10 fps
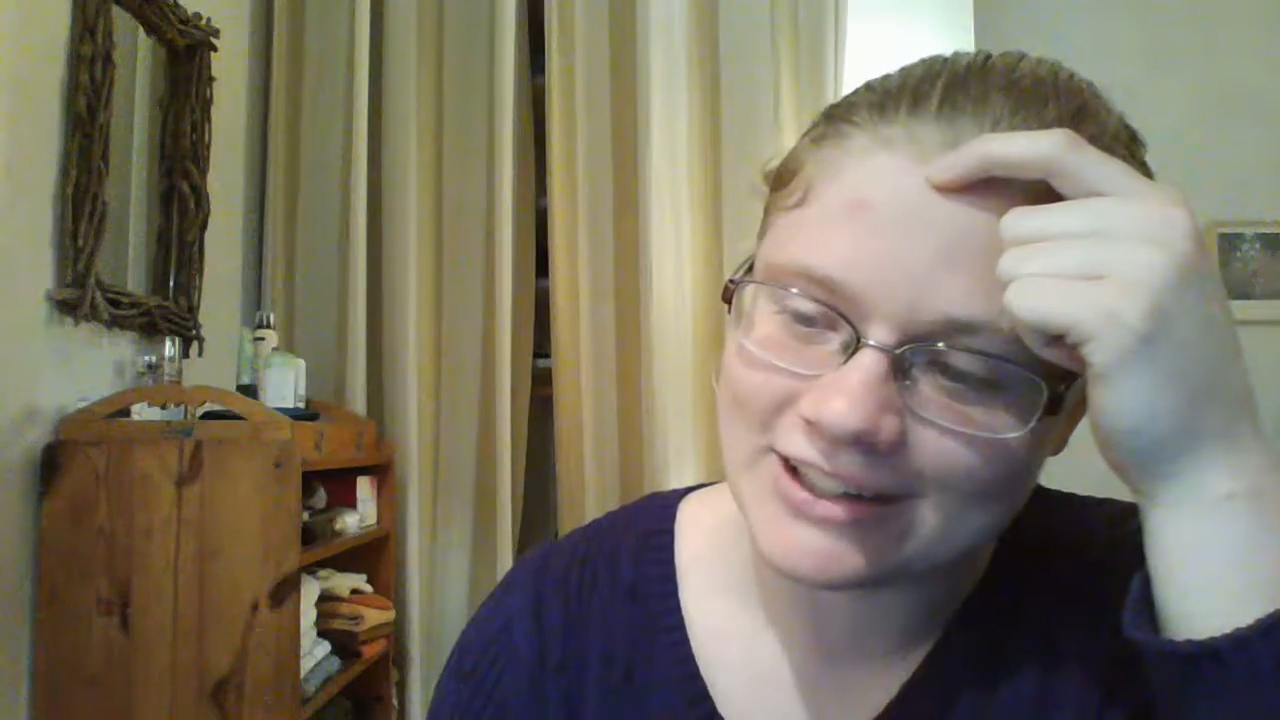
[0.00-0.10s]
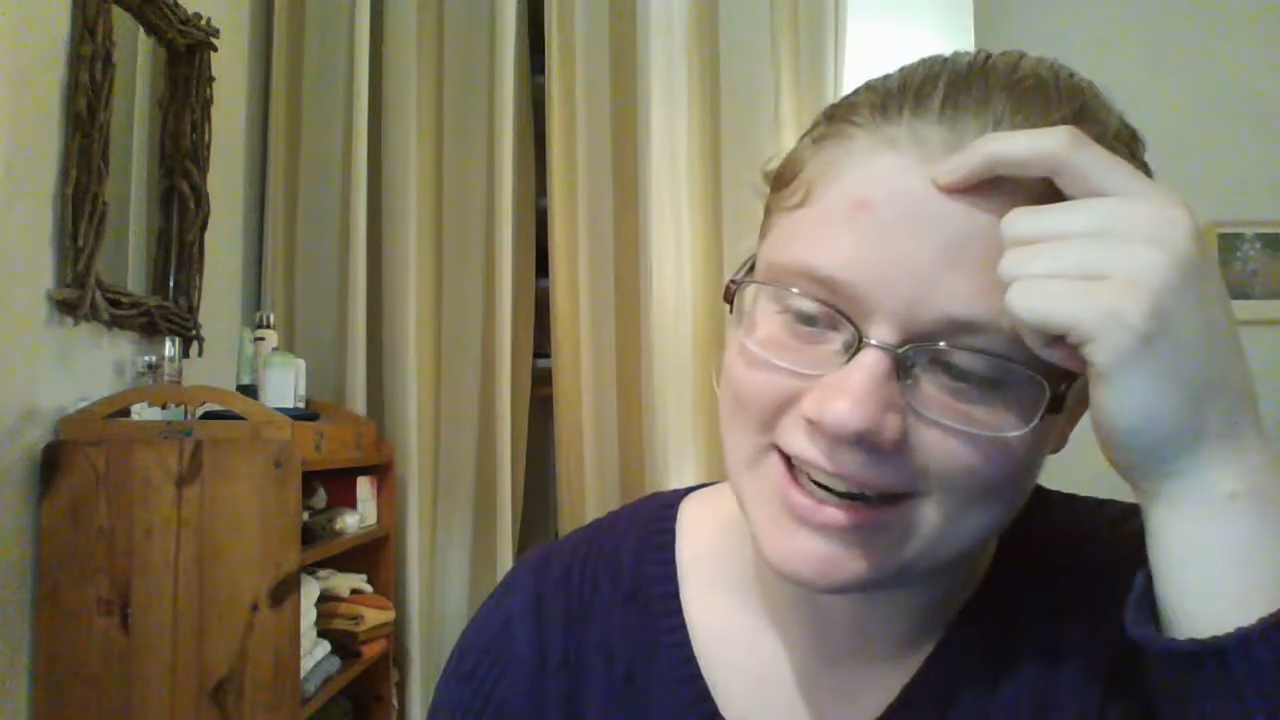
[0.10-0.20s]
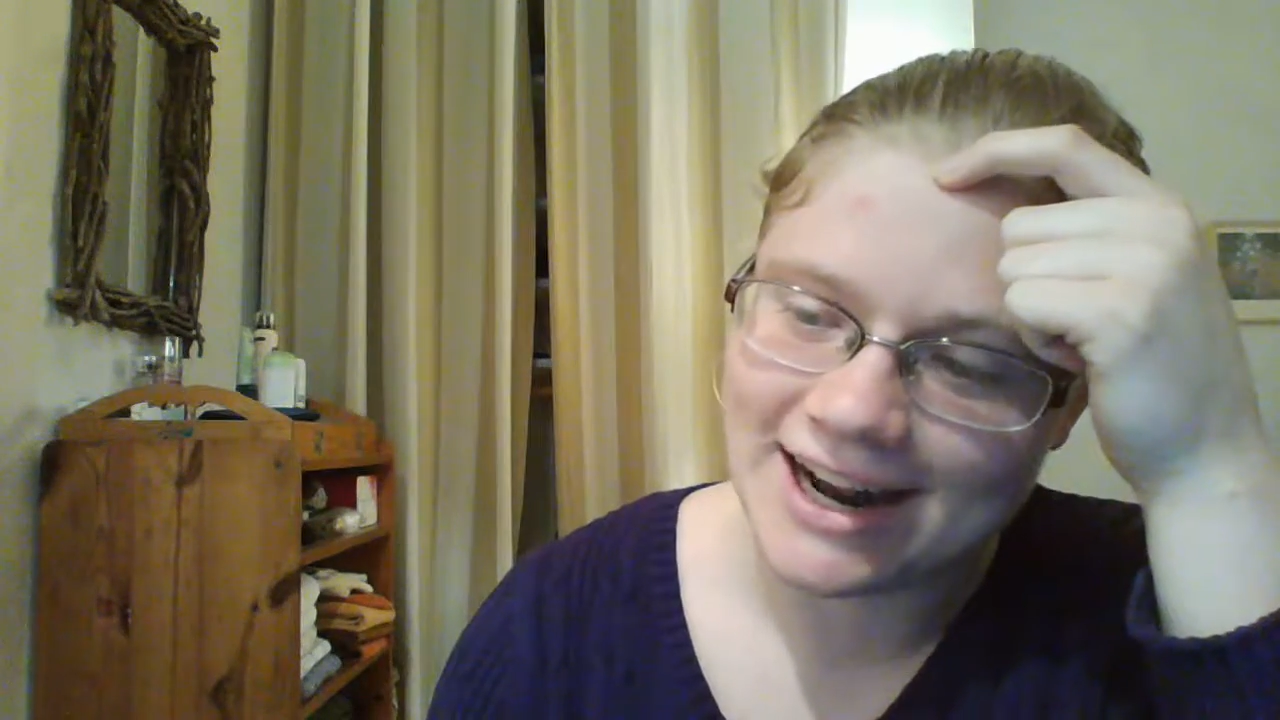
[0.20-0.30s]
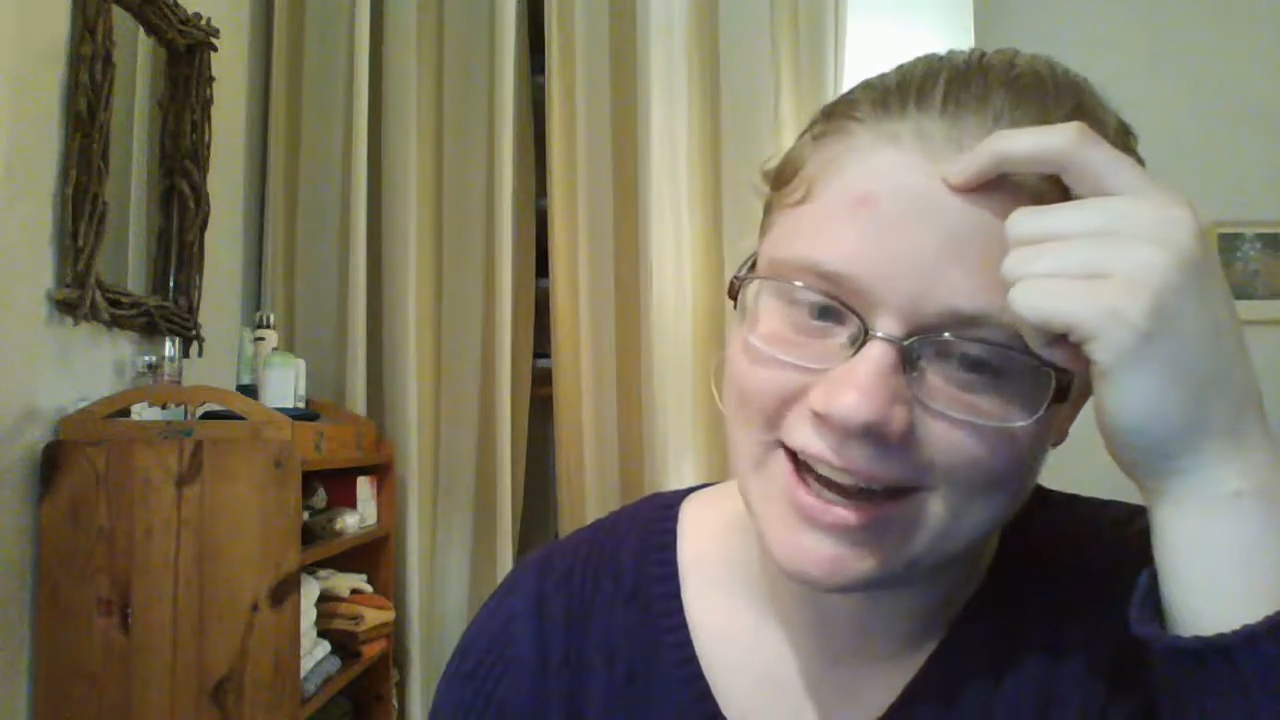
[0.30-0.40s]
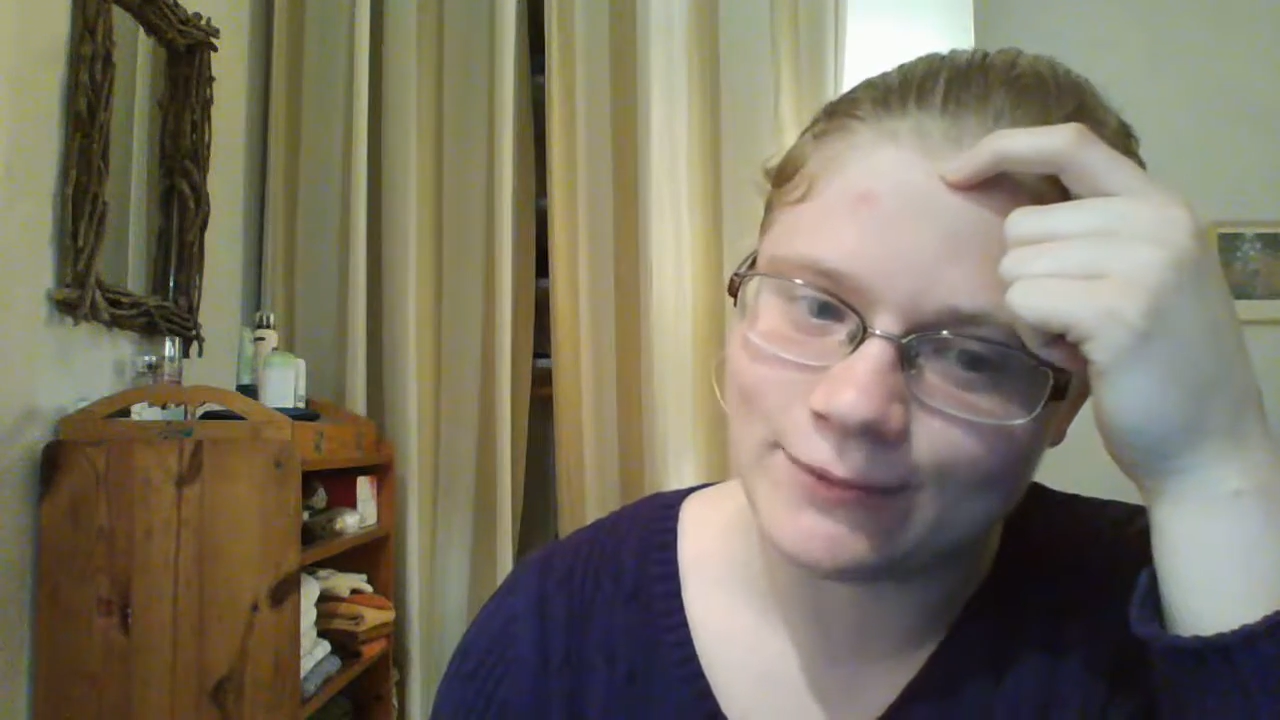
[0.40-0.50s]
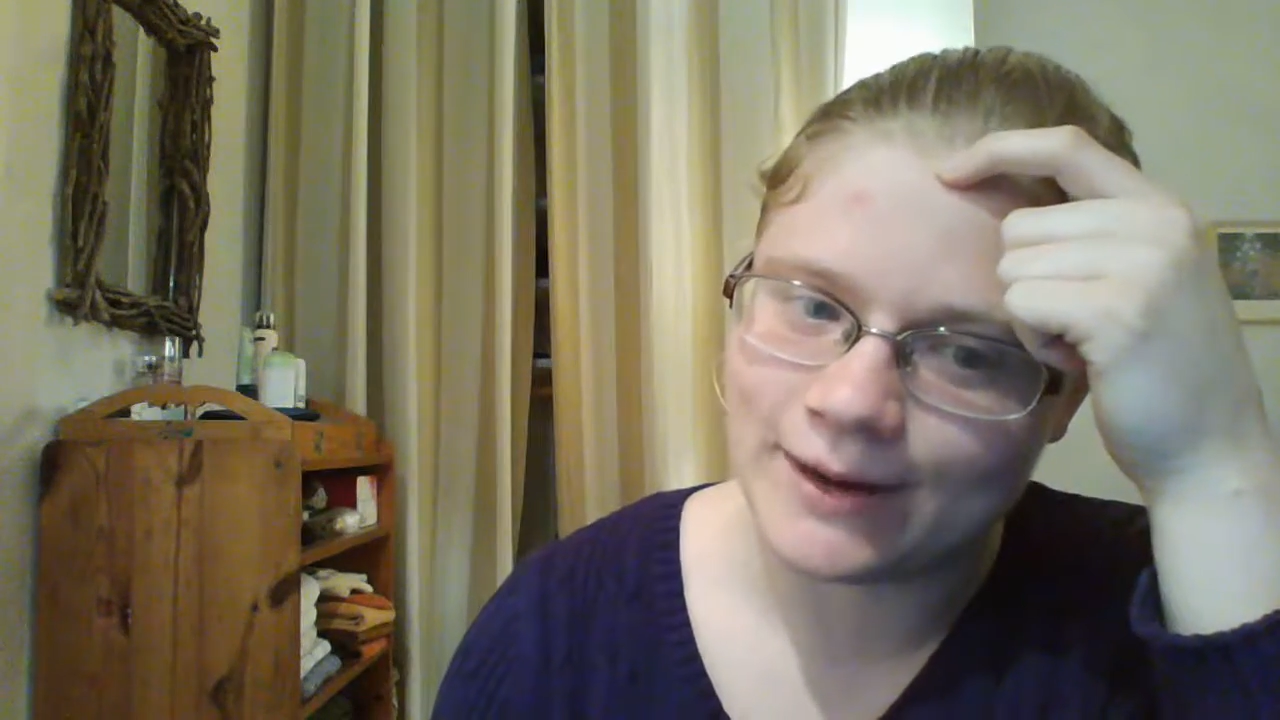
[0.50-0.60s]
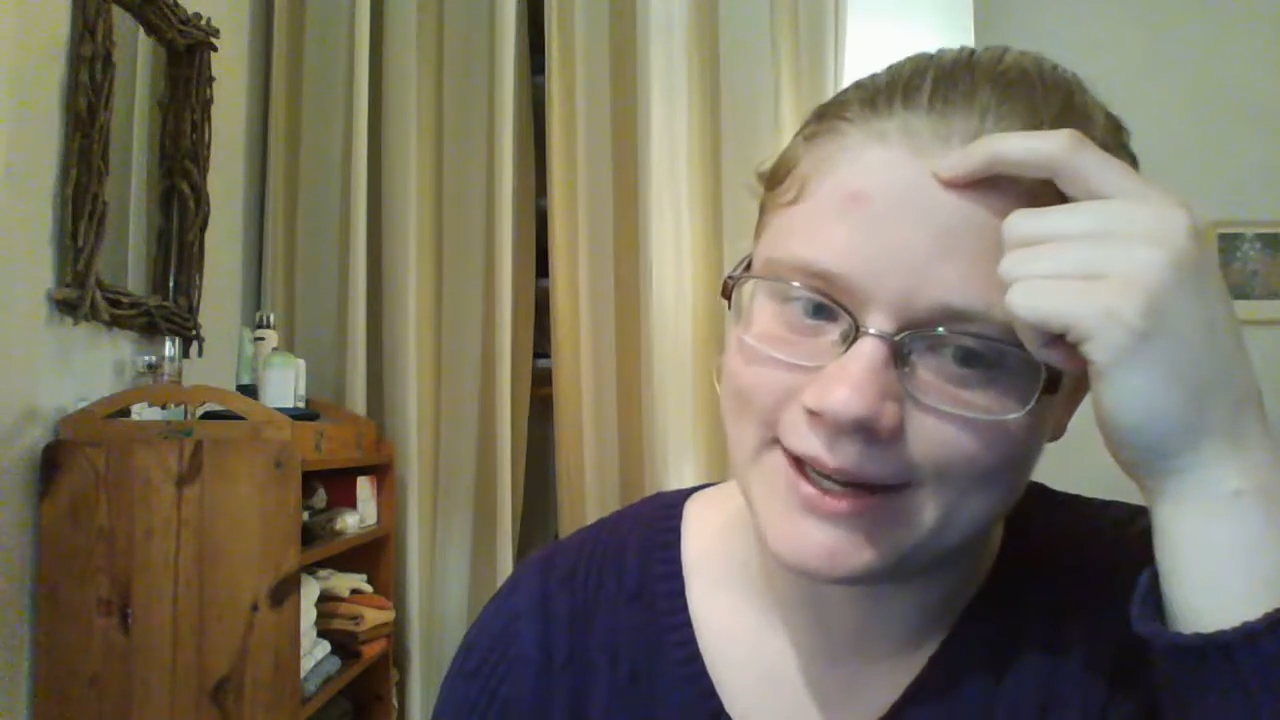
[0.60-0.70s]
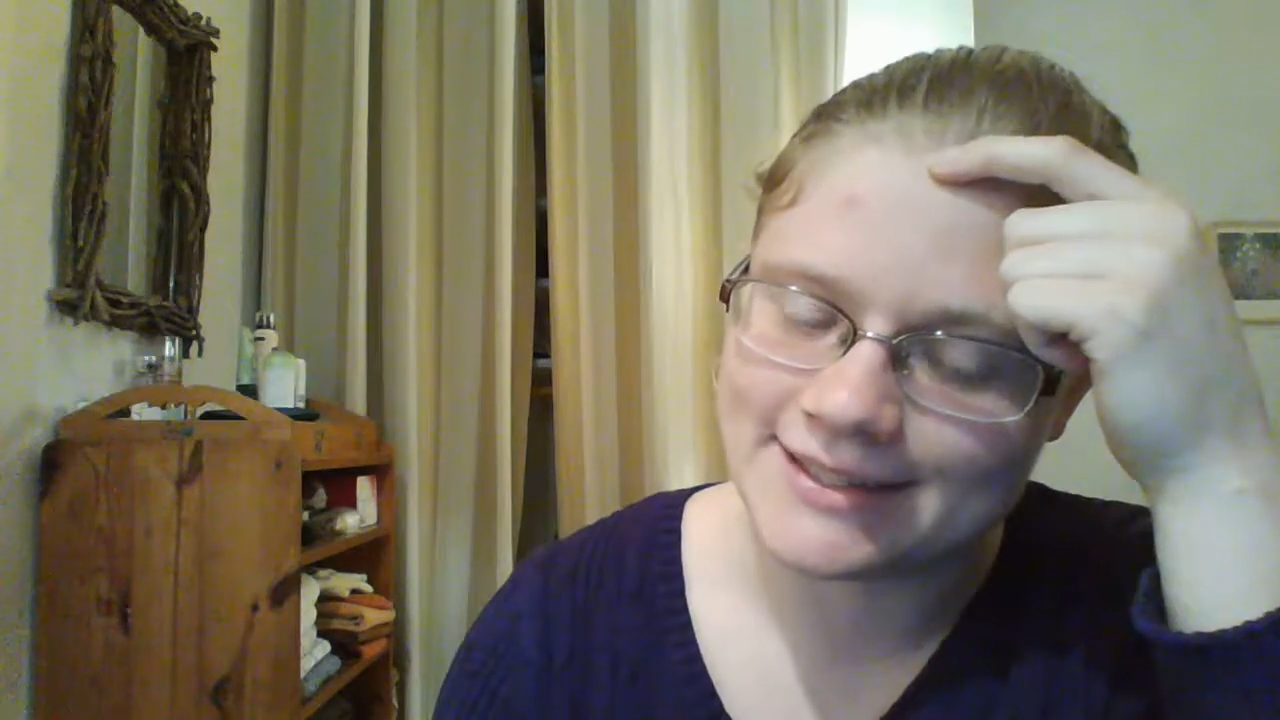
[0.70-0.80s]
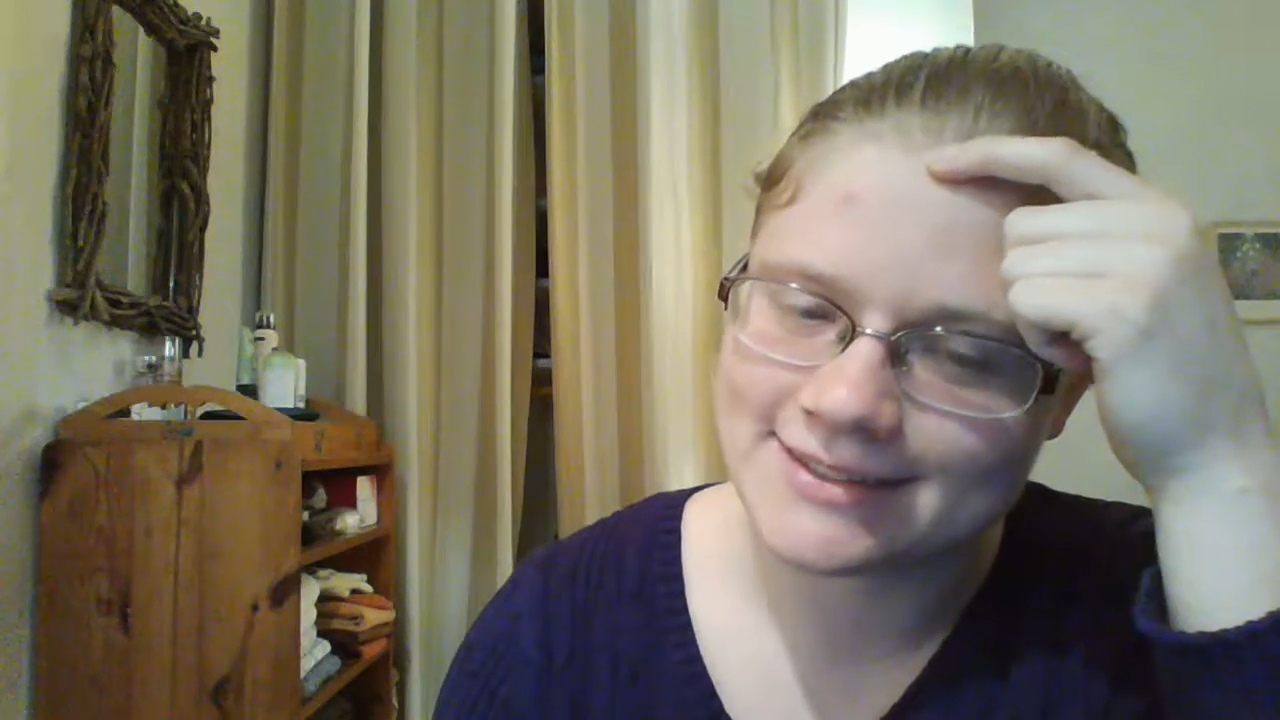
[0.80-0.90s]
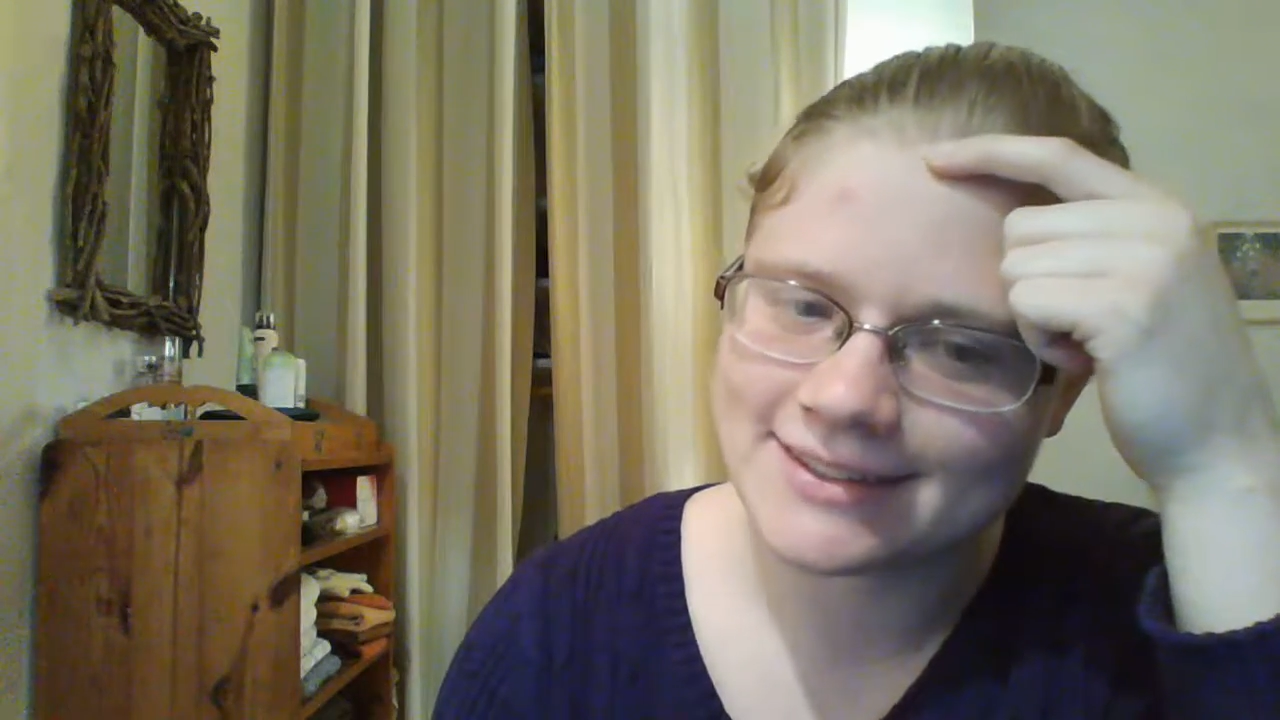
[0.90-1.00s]
than I
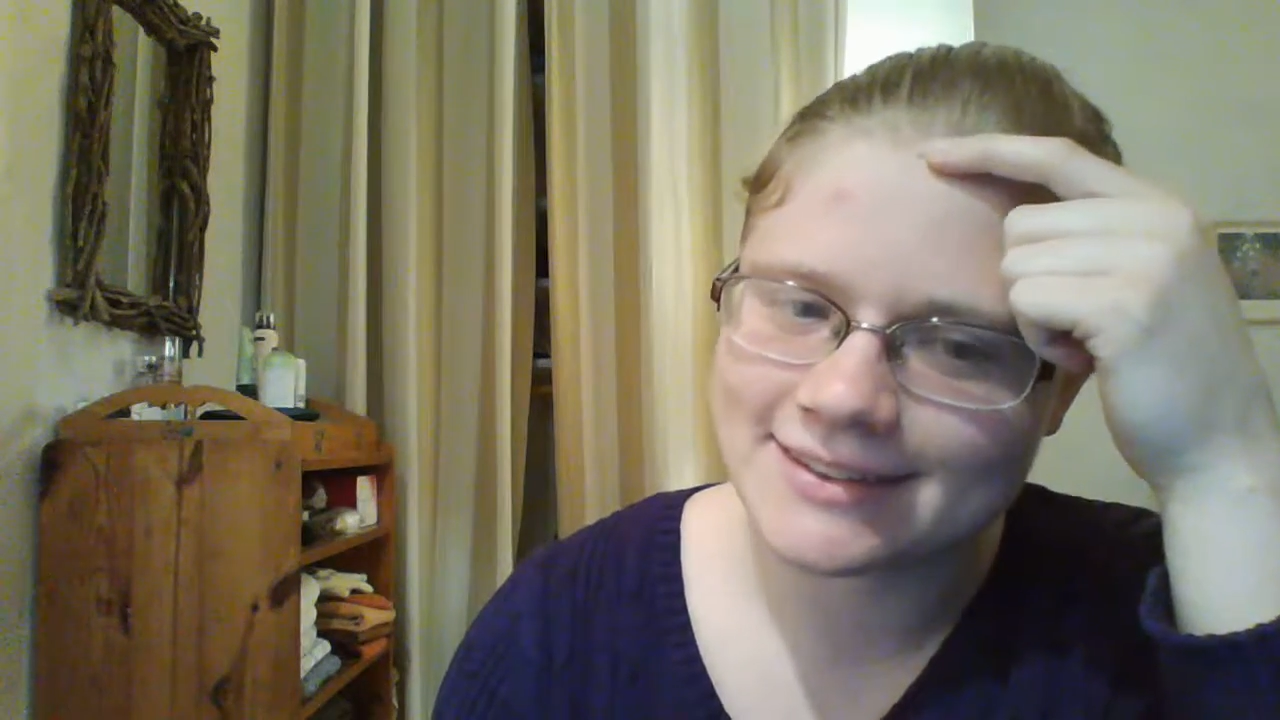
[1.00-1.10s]
was.